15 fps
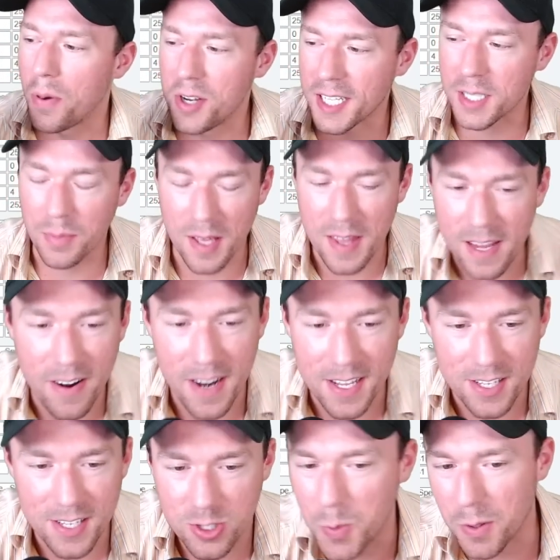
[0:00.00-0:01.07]
Predictably, there it
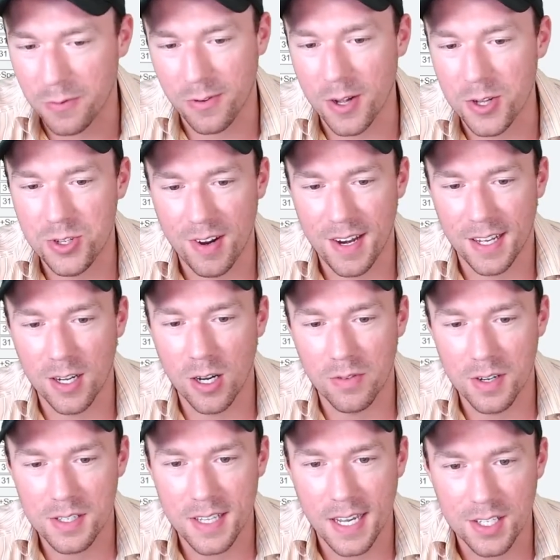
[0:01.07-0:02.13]
is. Super frustrating
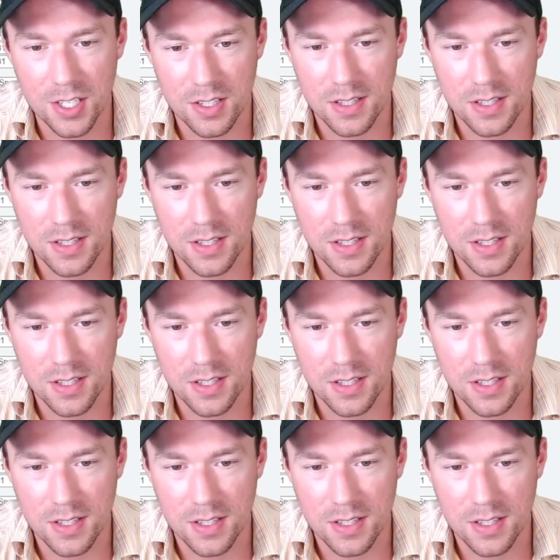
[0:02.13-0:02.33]
oversight.